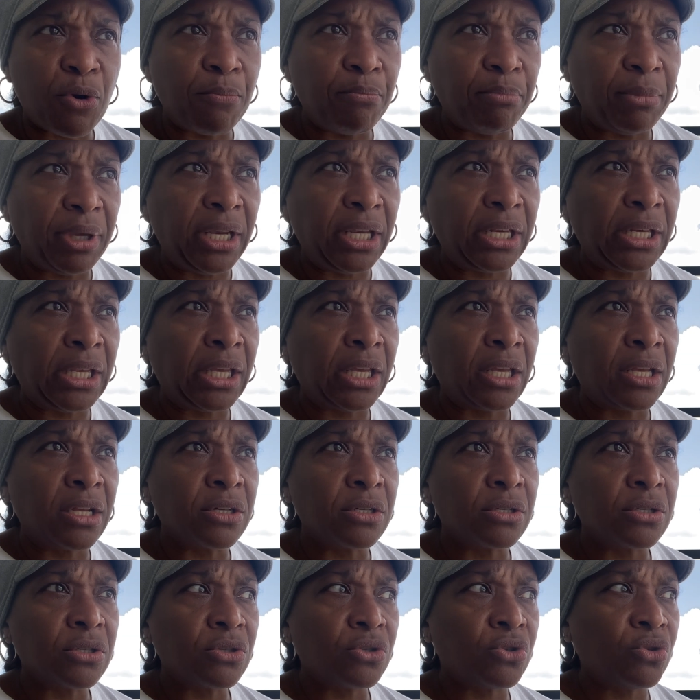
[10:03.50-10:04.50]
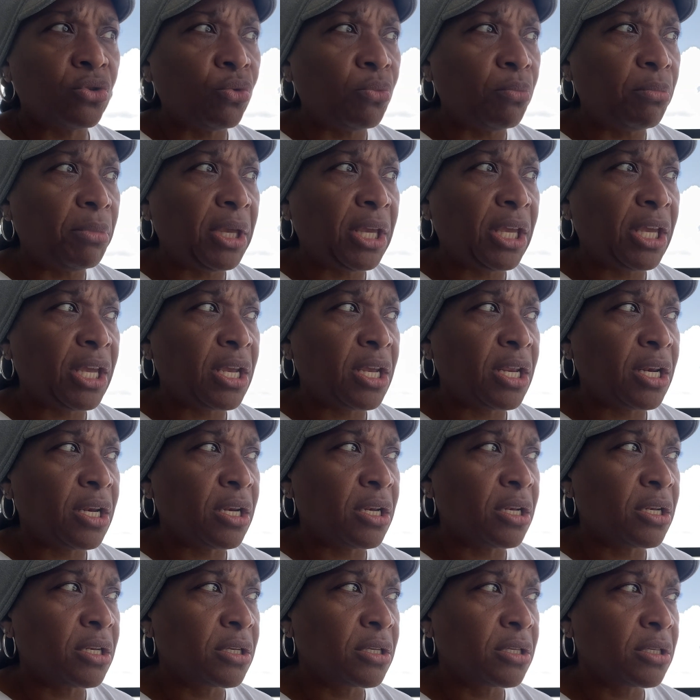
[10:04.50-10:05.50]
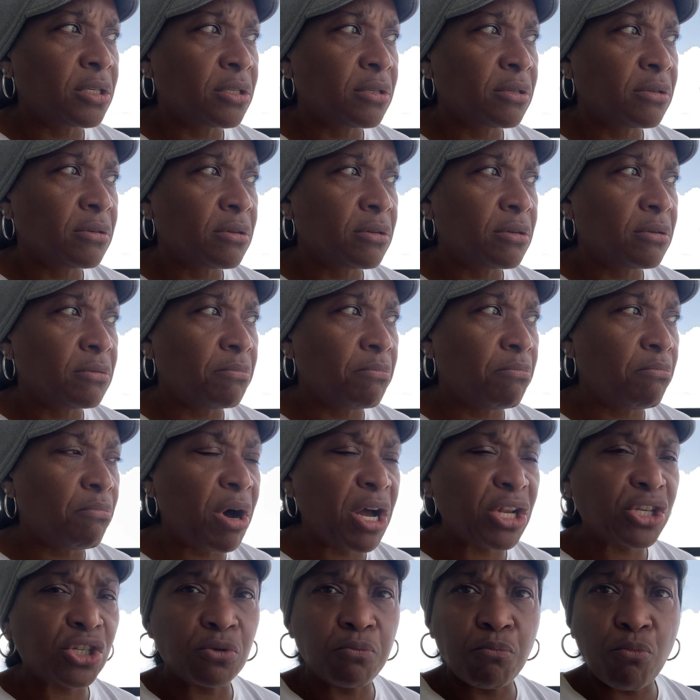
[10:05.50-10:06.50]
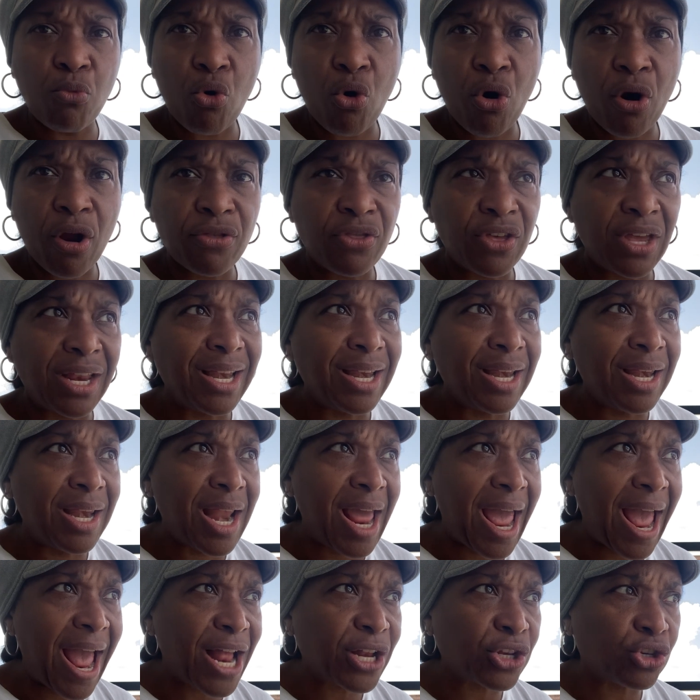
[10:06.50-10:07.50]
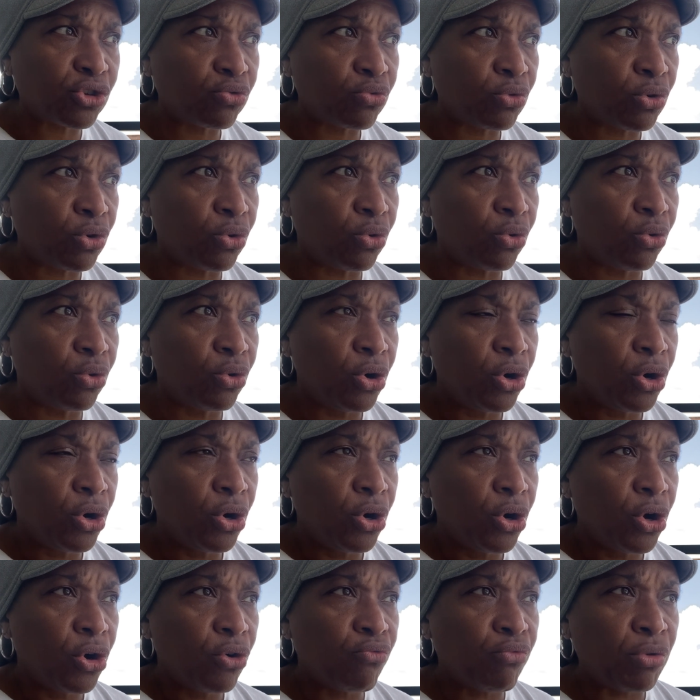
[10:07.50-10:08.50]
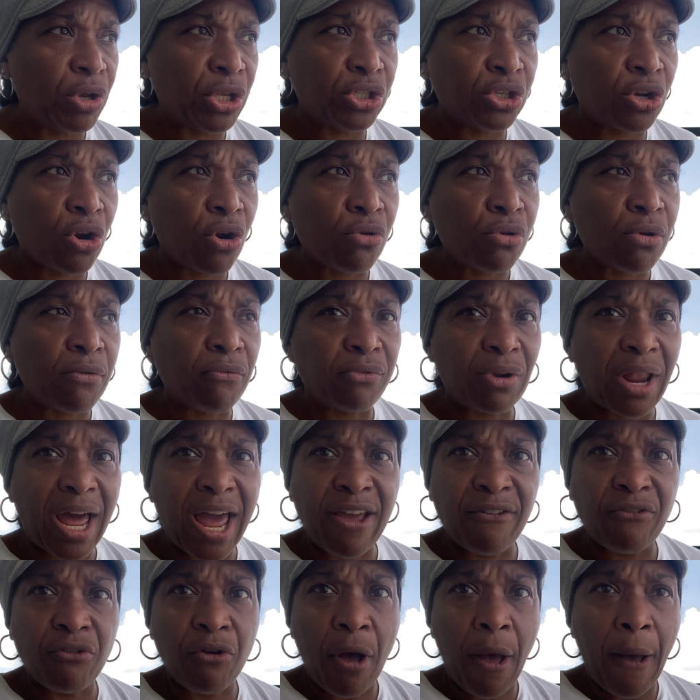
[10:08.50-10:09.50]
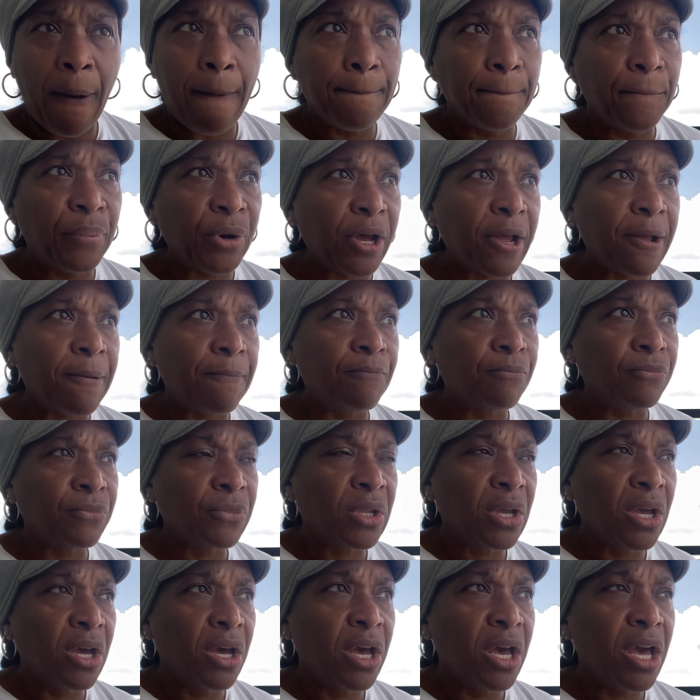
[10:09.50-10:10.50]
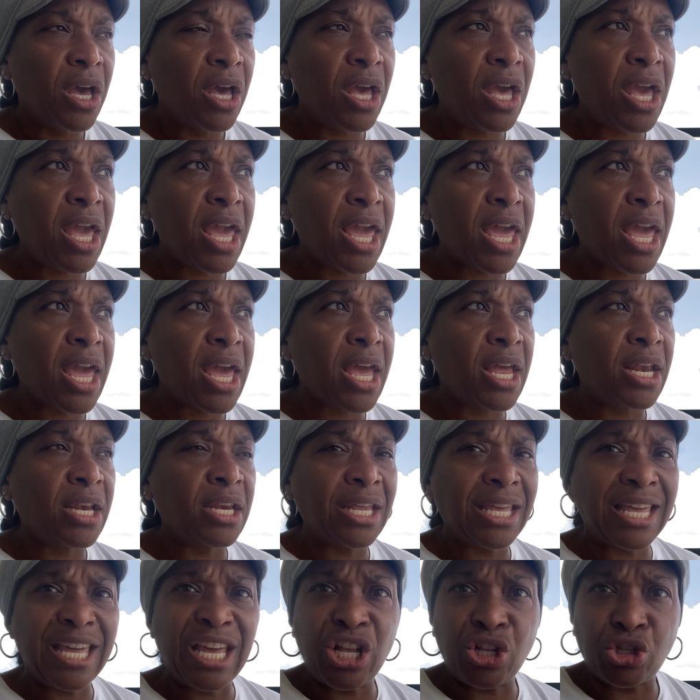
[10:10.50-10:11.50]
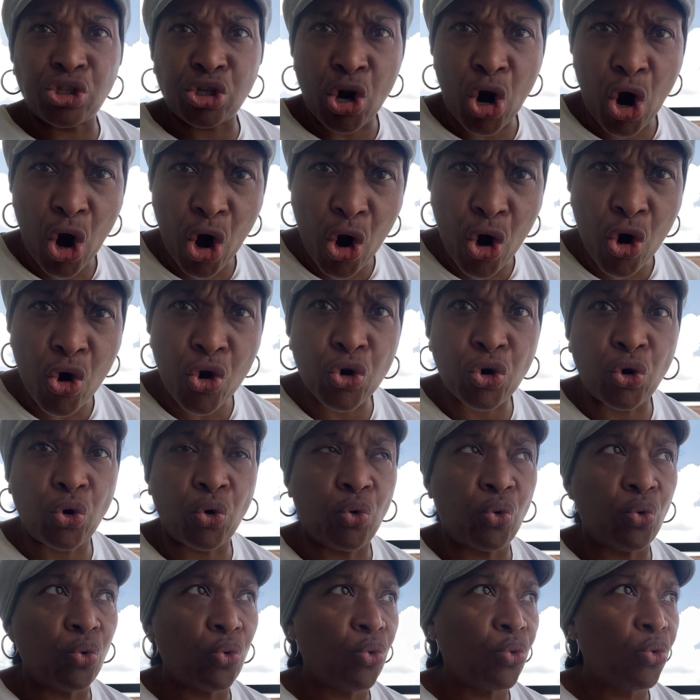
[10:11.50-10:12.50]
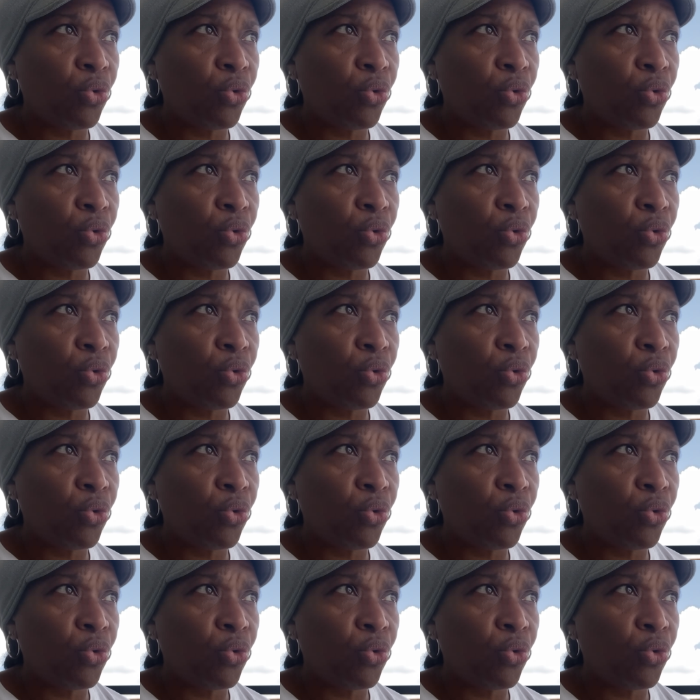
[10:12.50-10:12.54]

meaning to mean much more than natural return of life but an eternal